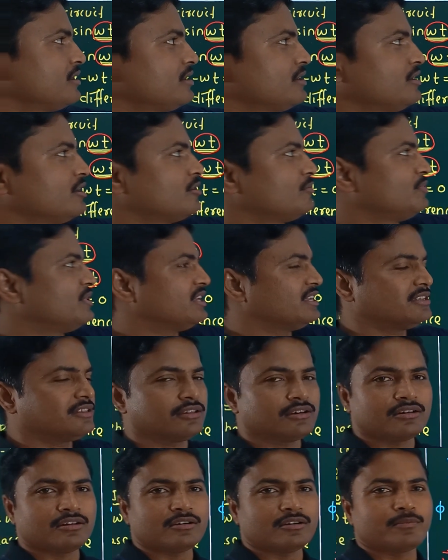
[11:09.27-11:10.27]
Here V is
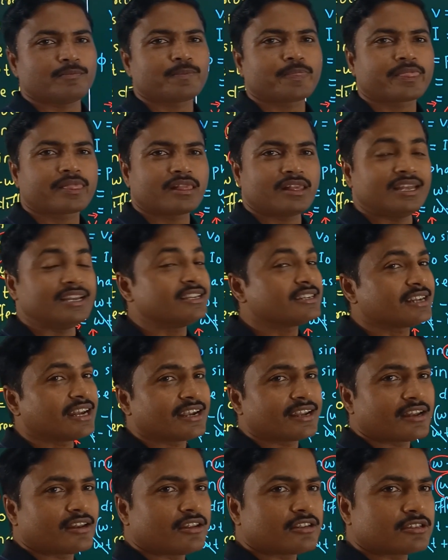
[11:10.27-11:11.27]
the
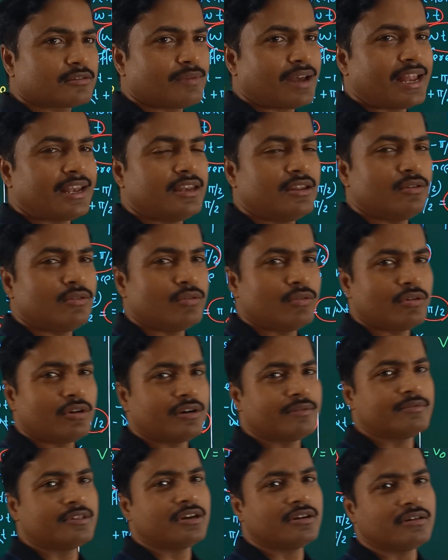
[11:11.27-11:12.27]
instantaneous value
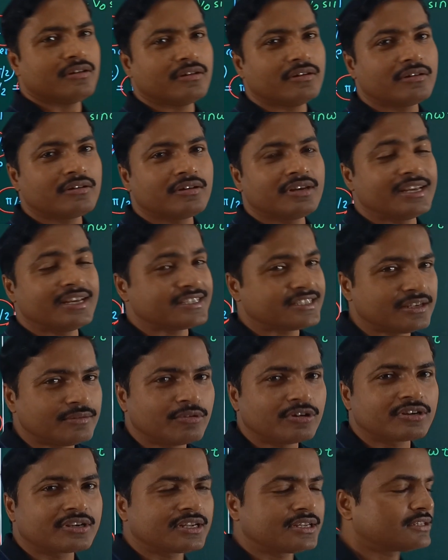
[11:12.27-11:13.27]
of the AC
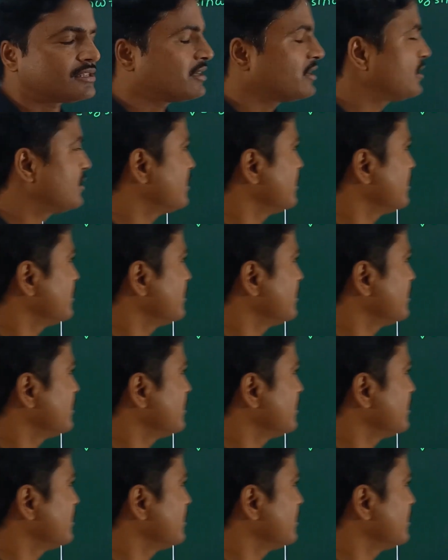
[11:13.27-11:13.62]
voltage.